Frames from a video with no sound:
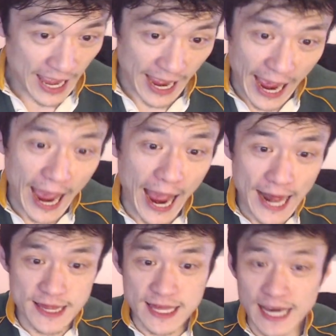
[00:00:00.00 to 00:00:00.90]

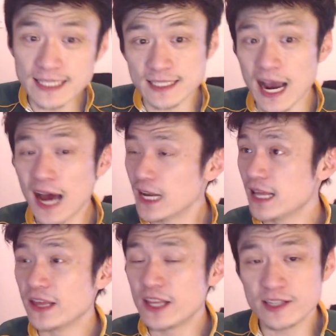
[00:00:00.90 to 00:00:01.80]
And they started,
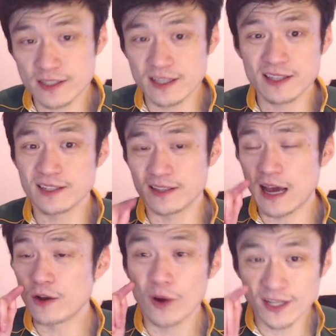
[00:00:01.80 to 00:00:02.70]
and this is,
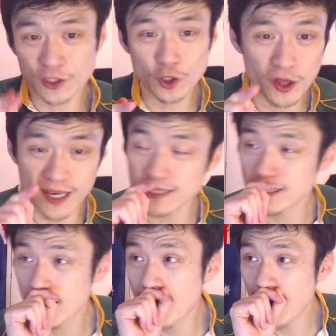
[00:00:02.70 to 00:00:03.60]
and when I saw this,
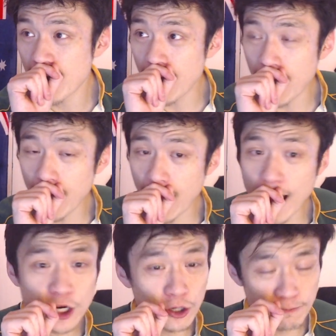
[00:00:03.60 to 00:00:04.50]
I
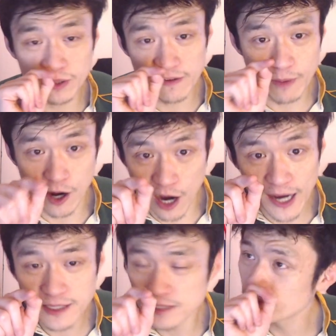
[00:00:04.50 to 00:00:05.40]
couldn't believe my
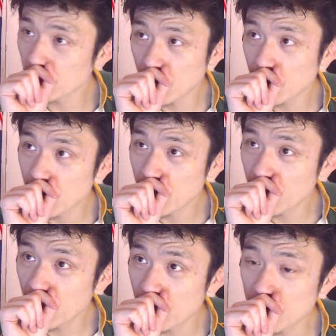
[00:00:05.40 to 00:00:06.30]
eyes.
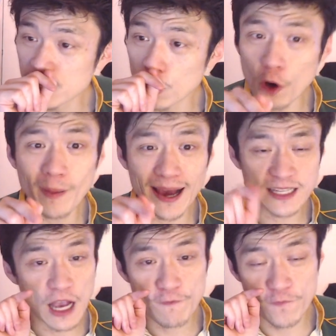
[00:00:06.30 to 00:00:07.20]
The All Blacks
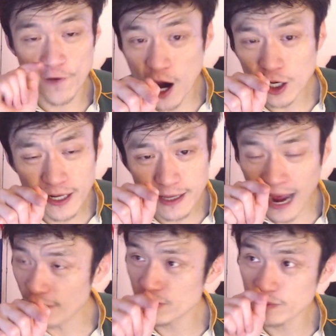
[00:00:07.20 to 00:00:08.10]
finally
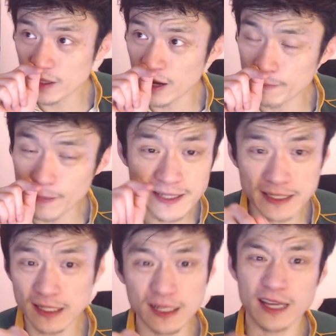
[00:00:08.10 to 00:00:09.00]
have
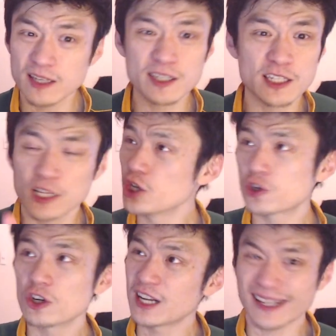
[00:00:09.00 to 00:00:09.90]
basically, like, this is
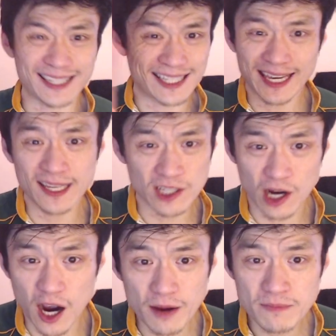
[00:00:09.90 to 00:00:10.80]
literally like the second
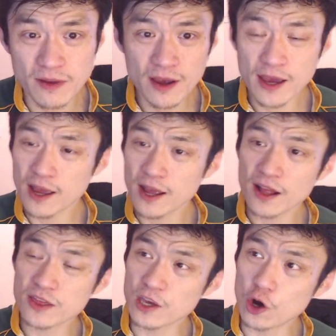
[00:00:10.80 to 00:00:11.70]
time
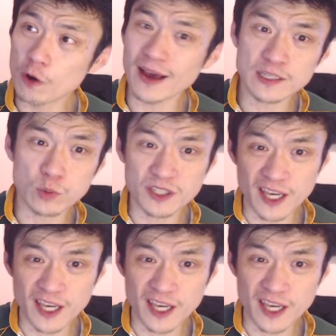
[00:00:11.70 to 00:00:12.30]
the All Blacks was